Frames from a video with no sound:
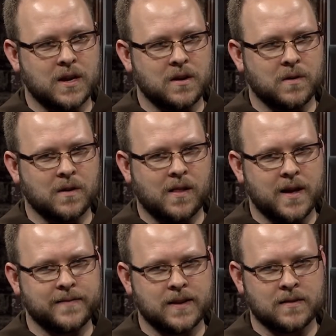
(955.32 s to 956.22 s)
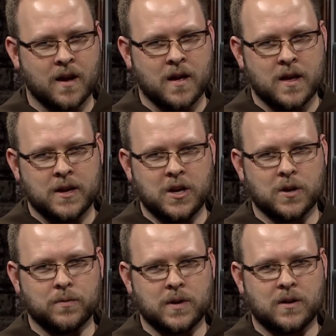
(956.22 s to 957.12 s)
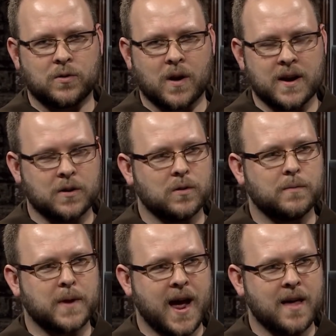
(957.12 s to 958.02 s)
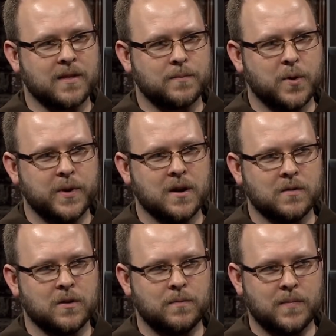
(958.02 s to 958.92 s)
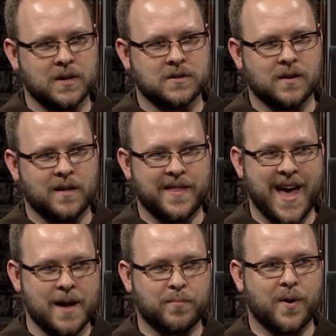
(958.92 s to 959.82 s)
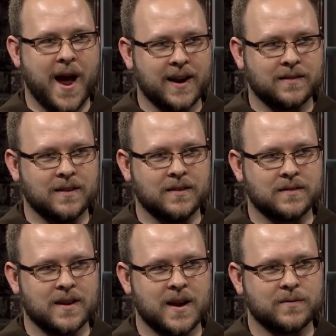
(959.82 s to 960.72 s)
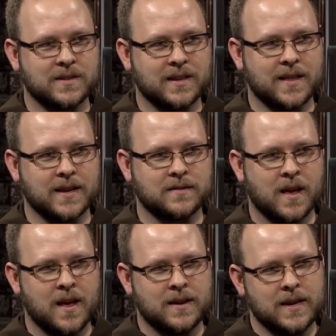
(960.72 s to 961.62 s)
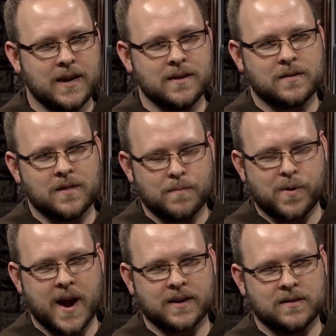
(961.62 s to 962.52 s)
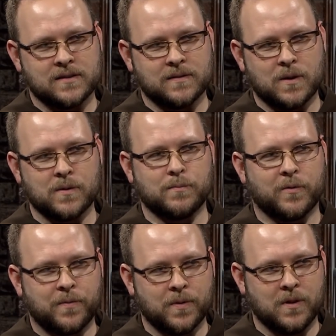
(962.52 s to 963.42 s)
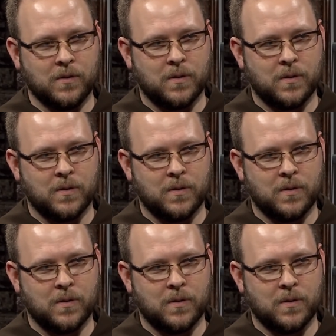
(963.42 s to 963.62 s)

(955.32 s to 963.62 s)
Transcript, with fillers: you know, and a lot of us, you know, we kind of grow up Catholic, but we don't know much of that practice. And I always mm. think hmm. that's to get into the practice of going before the